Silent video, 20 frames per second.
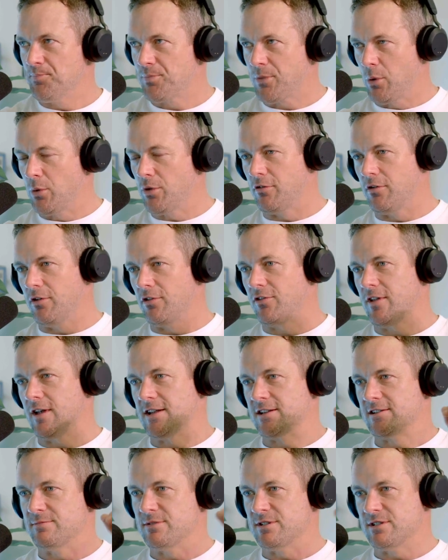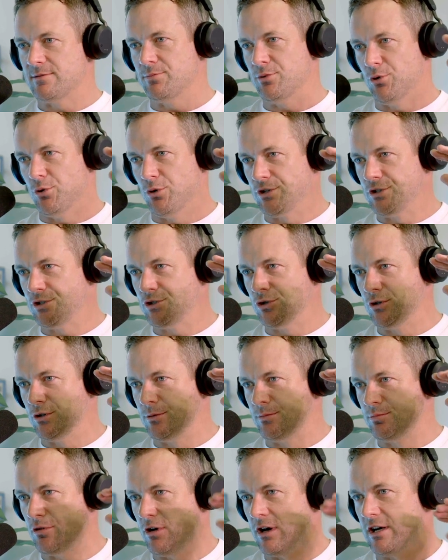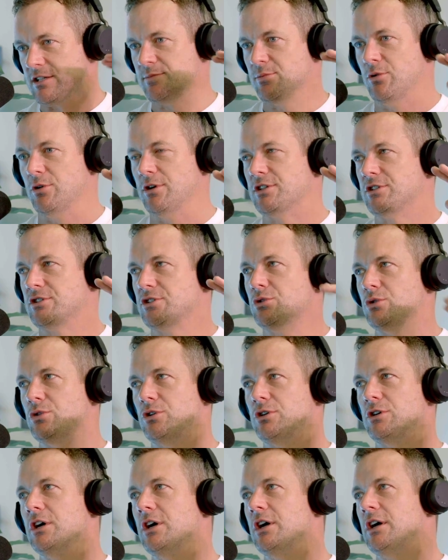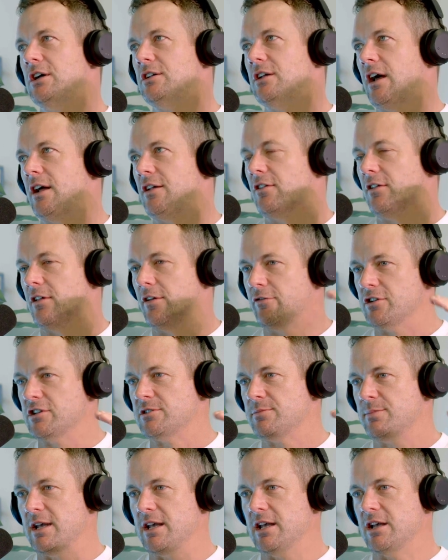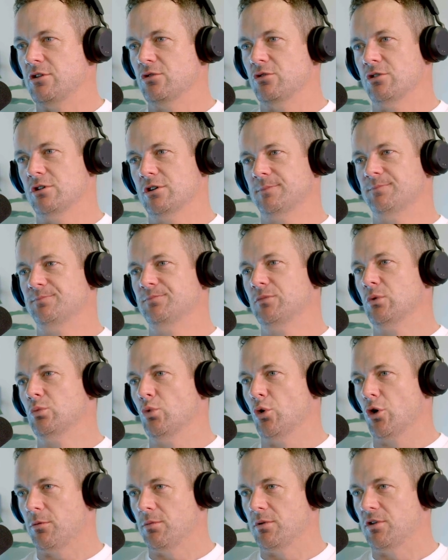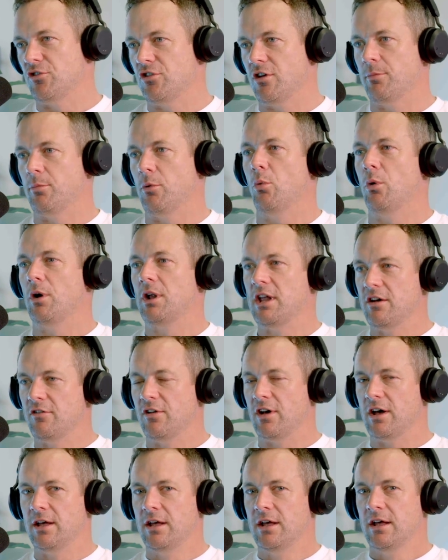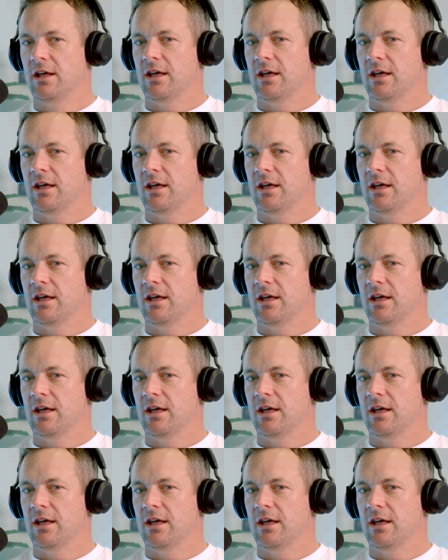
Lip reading: whether it's customer support or price points or delivery speed or workmanship or whatever,